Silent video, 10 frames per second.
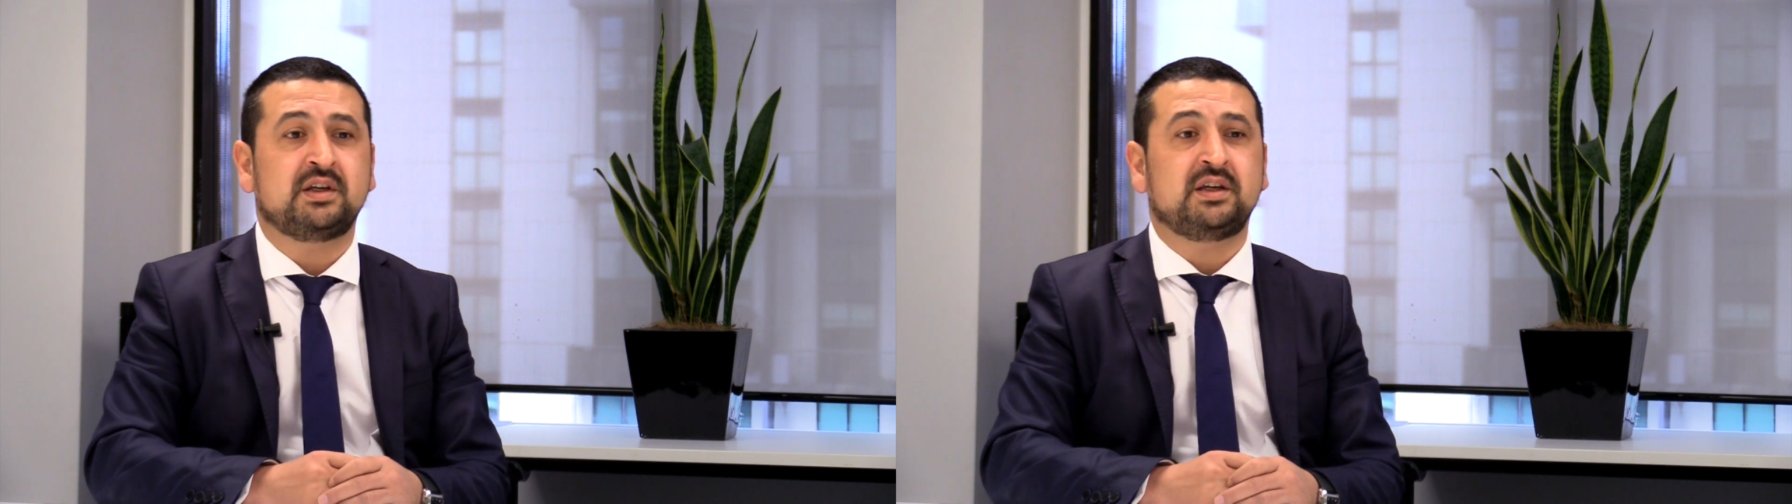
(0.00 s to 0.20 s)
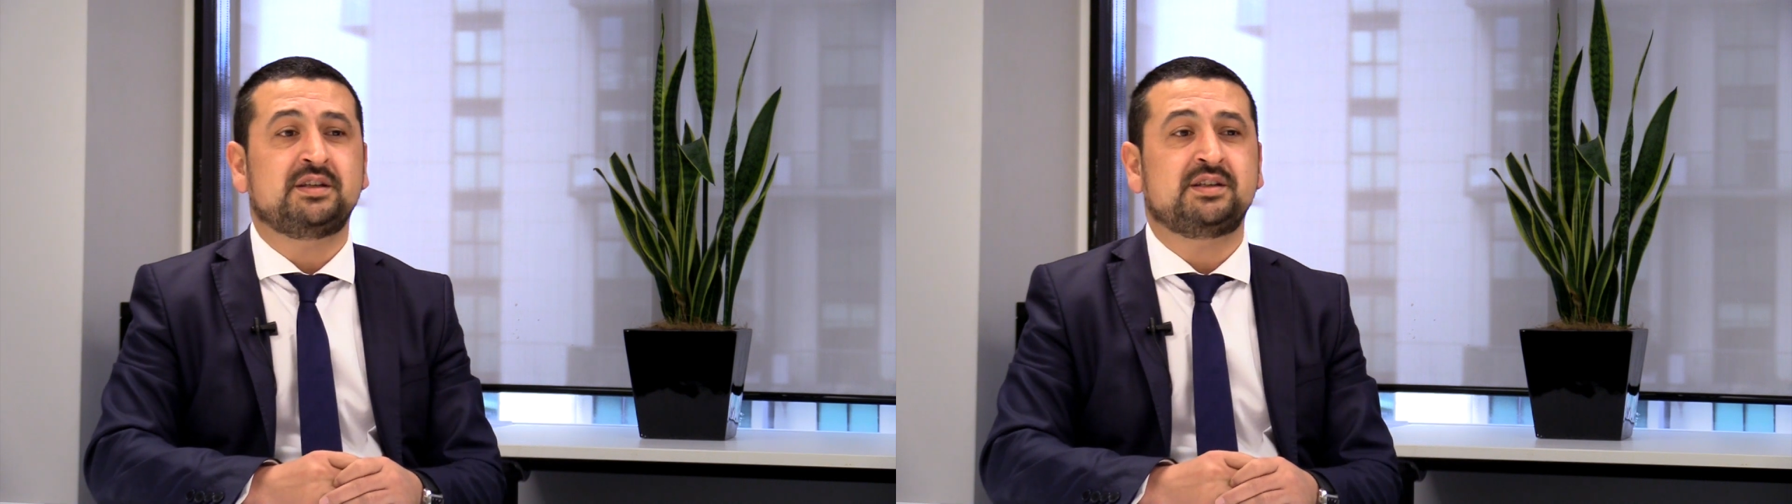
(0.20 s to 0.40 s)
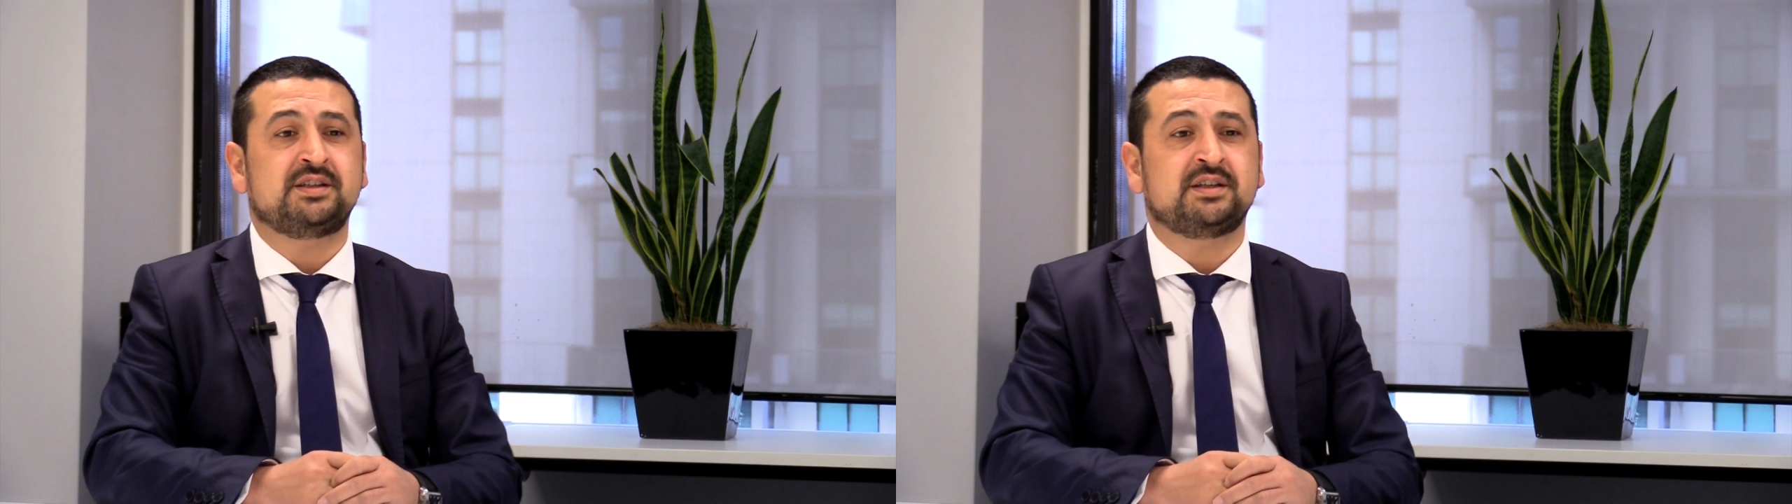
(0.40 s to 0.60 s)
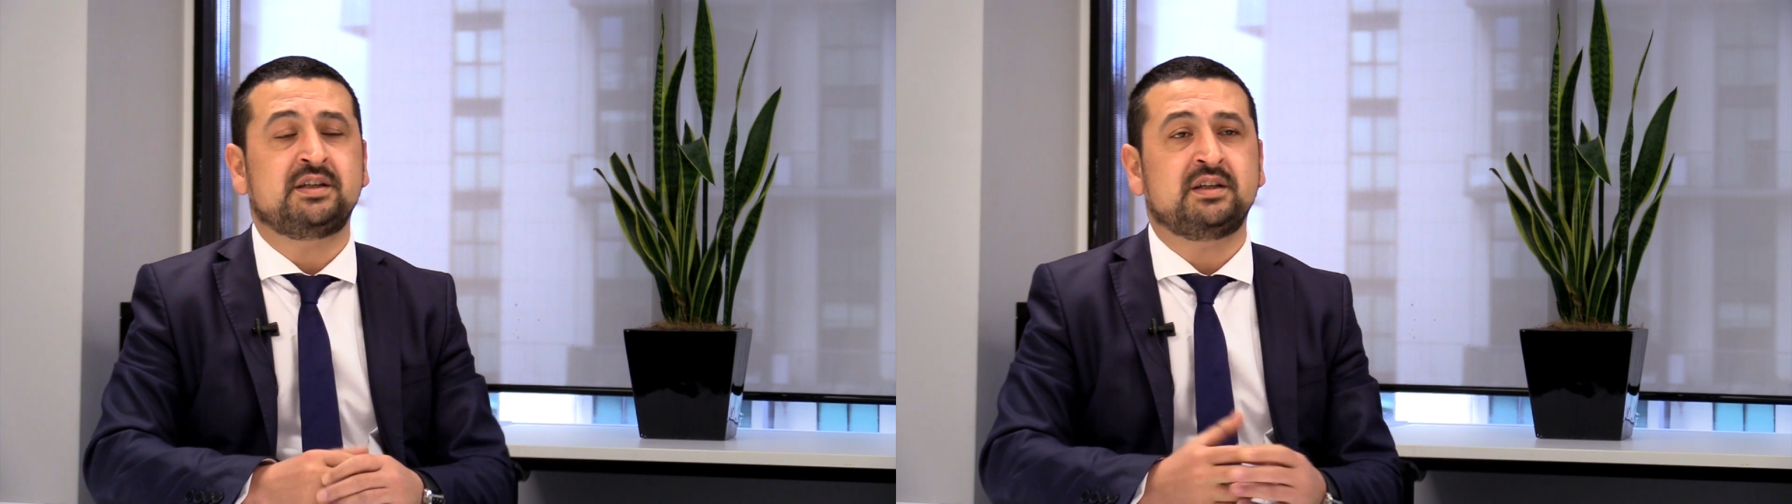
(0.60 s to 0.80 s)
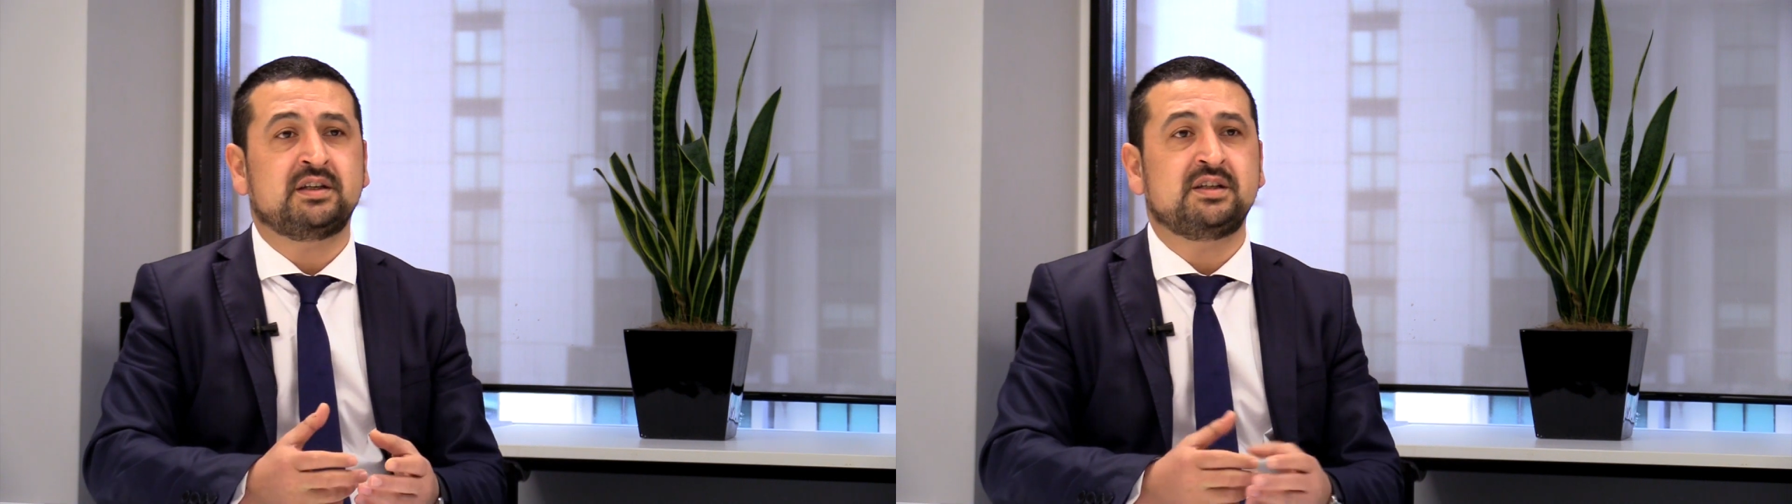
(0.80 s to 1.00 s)

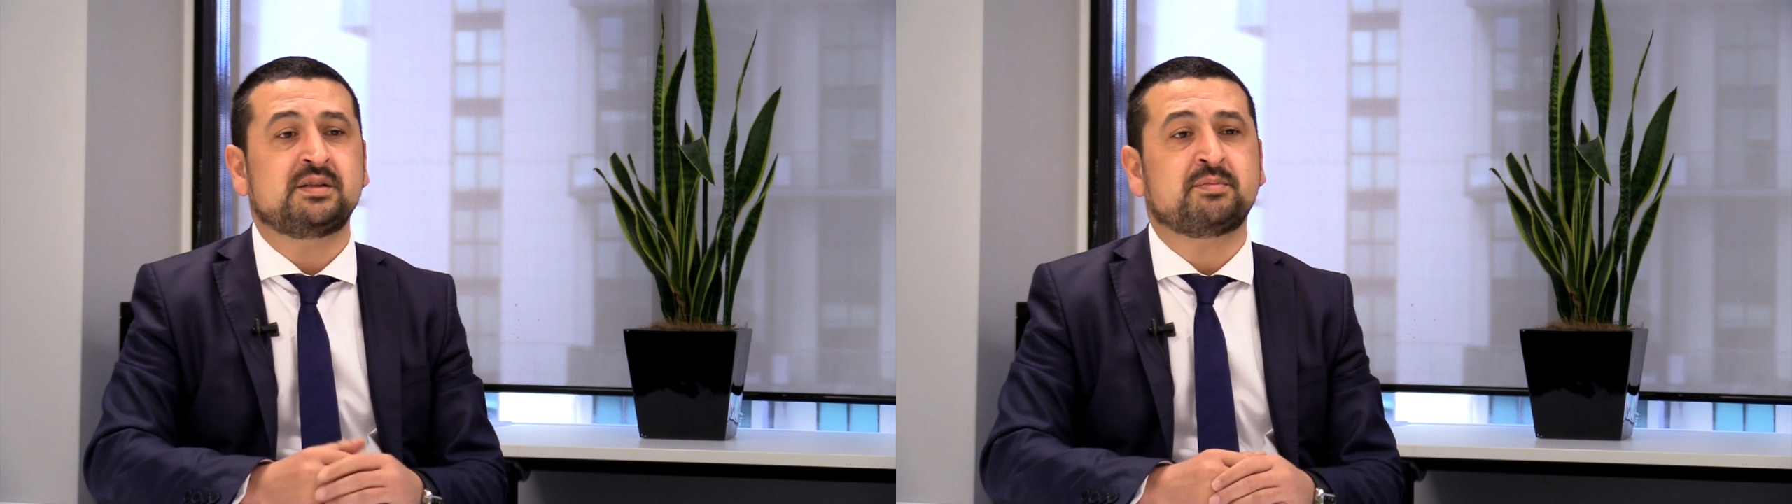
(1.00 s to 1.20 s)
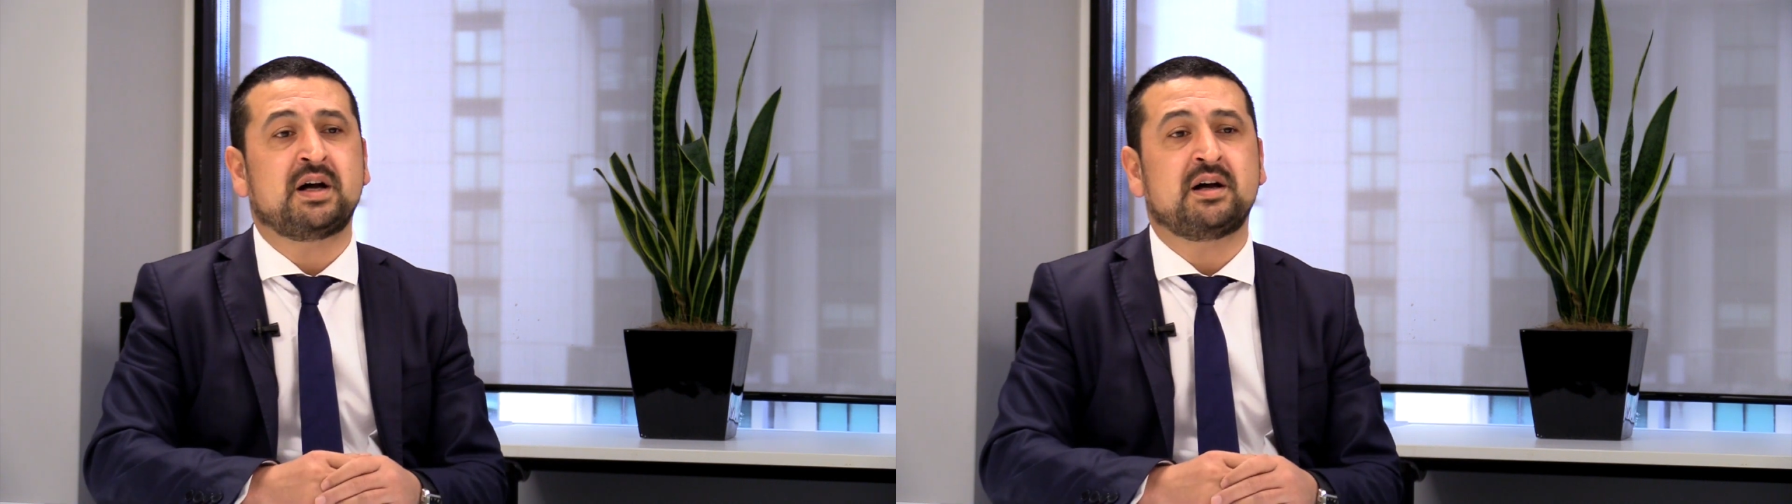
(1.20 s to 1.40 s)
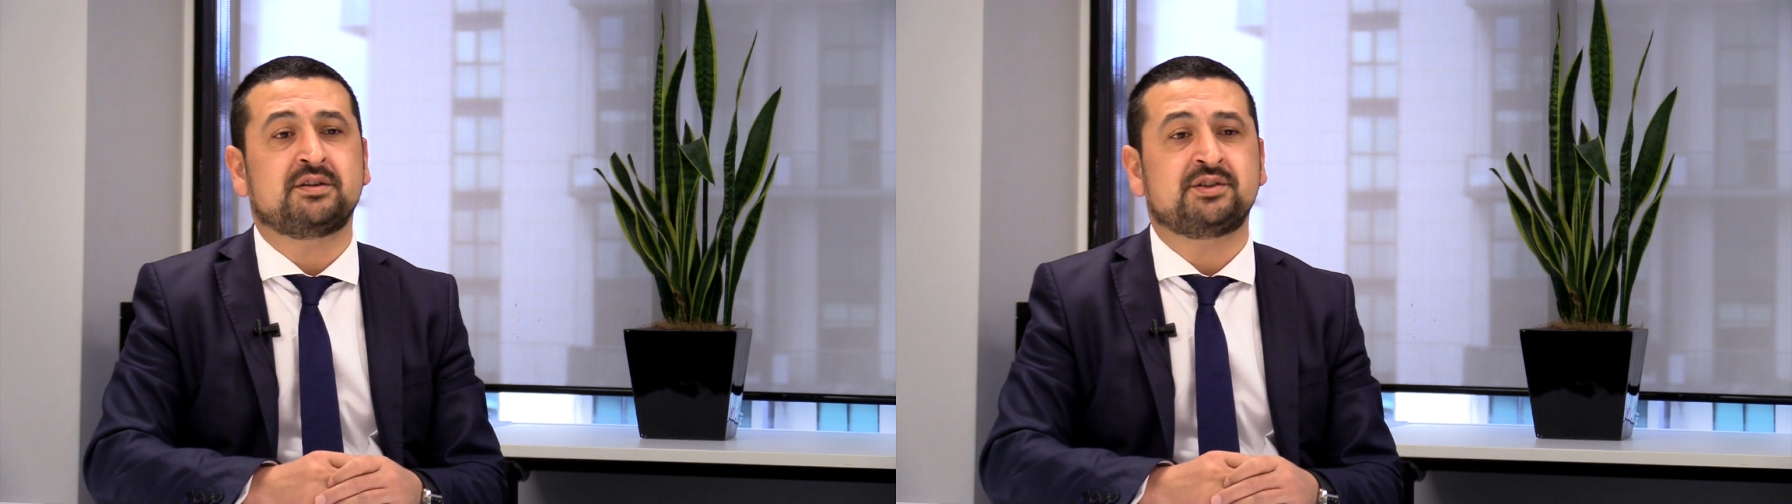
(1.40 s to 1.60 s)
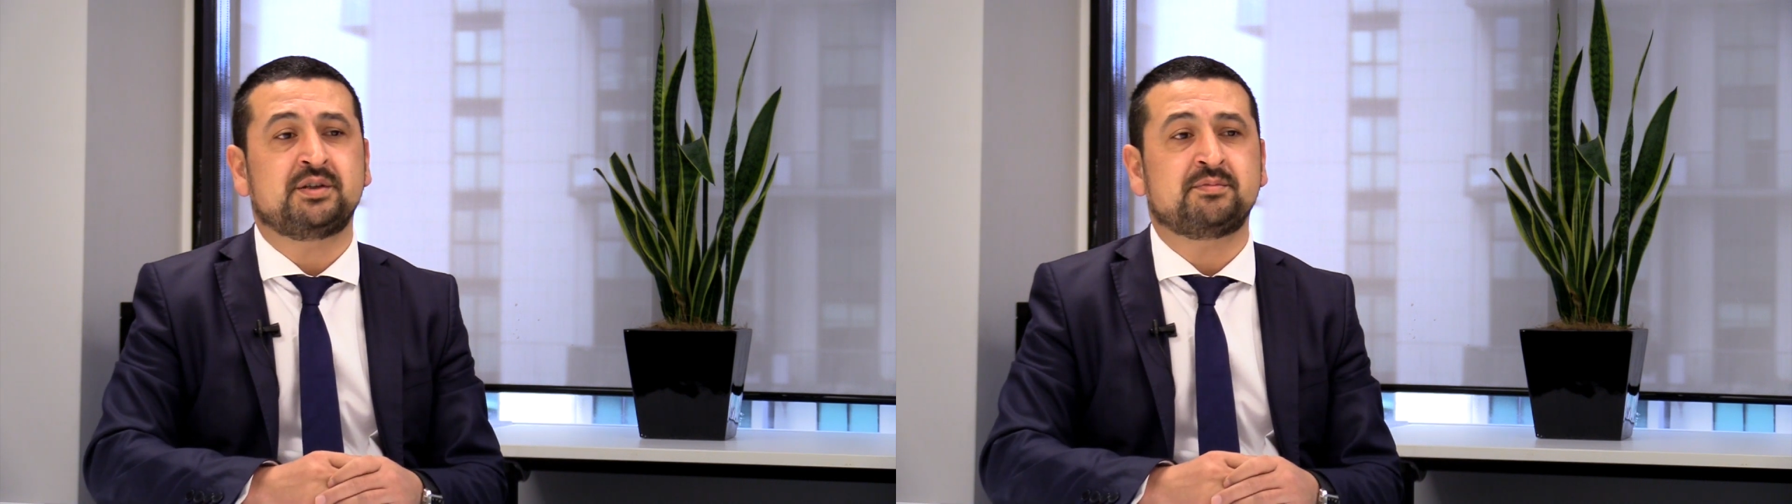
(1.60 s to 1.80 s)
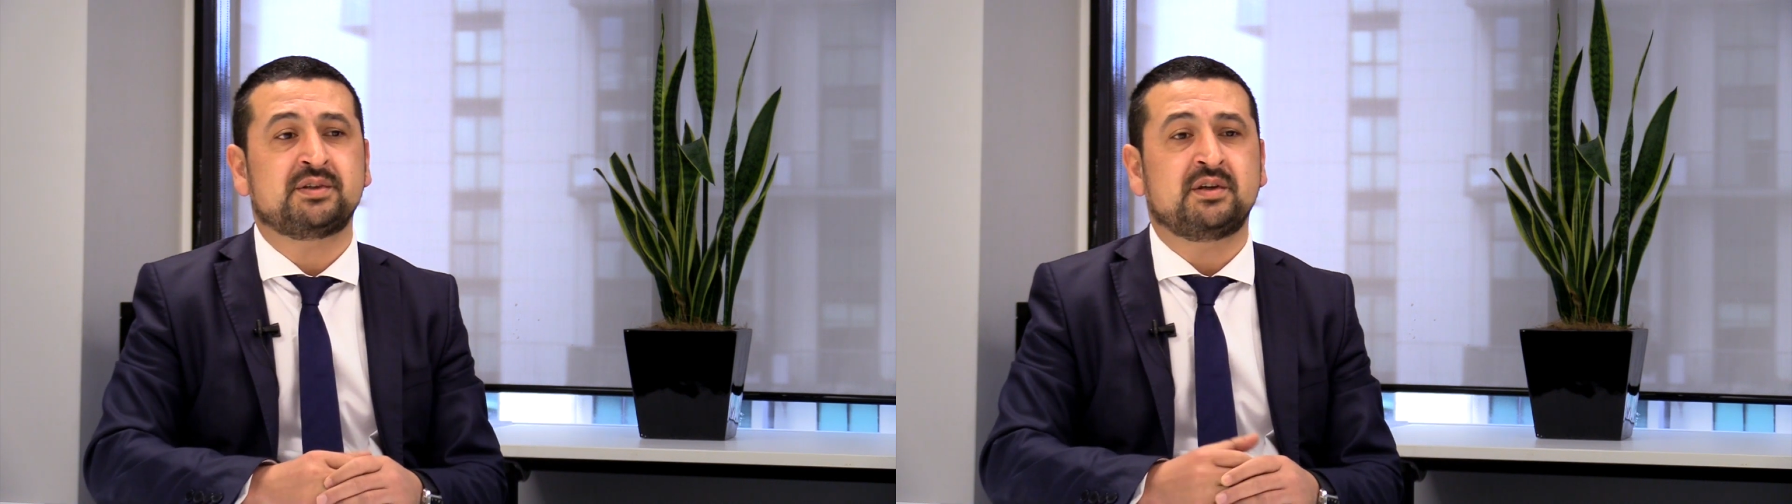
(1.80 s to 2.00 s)
NTT and its
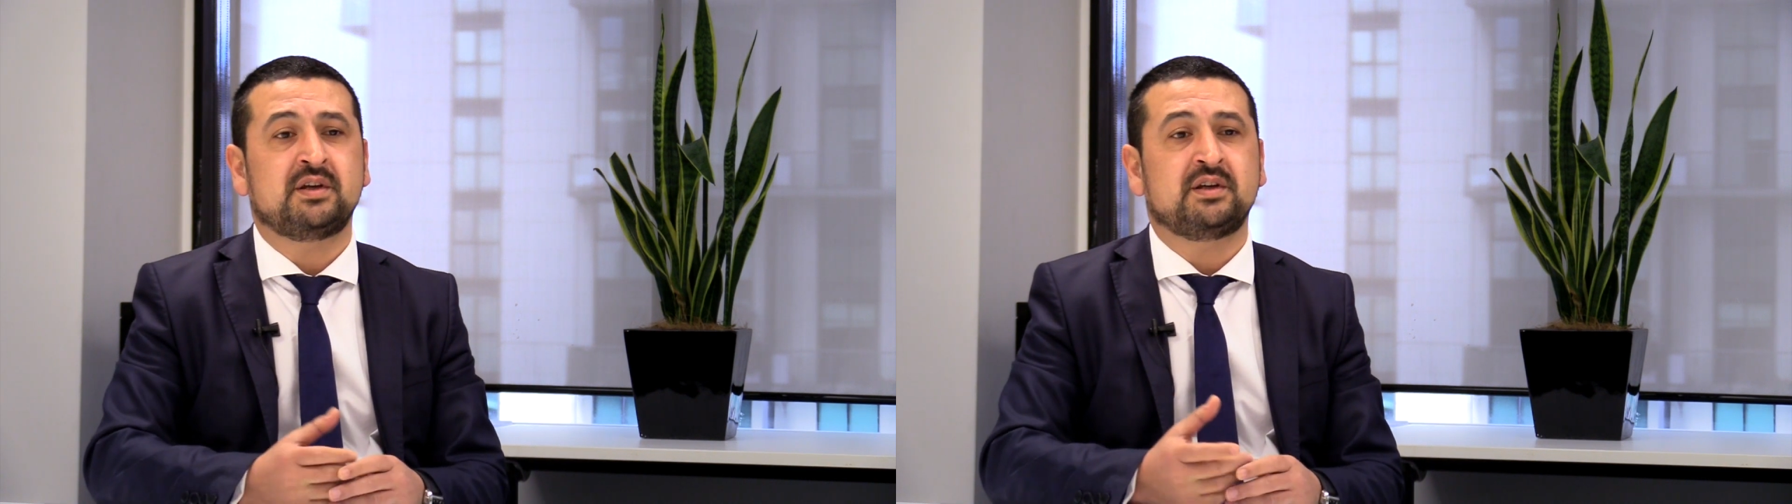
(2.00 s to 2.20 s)
partnerships